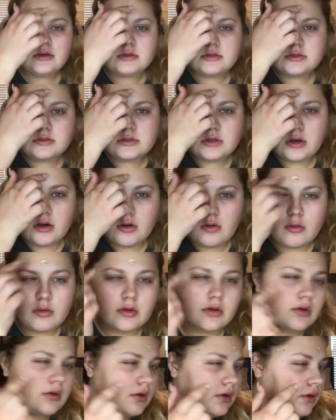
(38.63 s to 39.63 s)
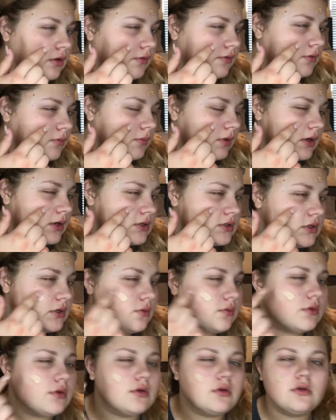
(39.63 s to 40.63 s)
So you have to make sure
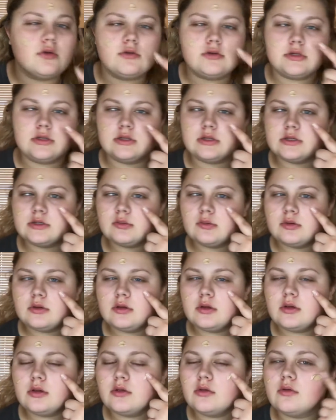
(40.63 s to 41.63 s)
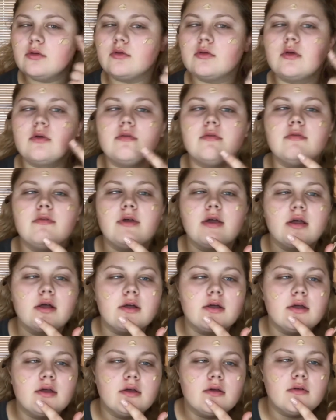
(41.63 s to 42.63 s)
when you're using this one to use a
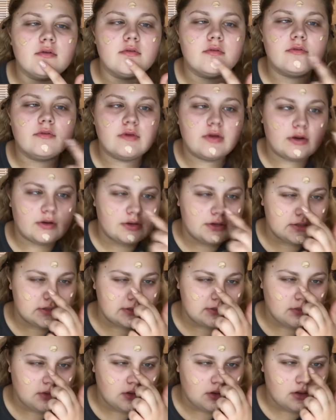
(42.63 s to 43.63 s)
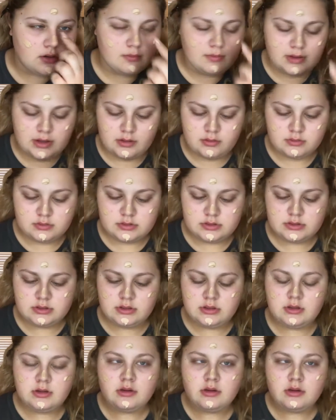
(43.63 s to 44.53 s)
very, very small amount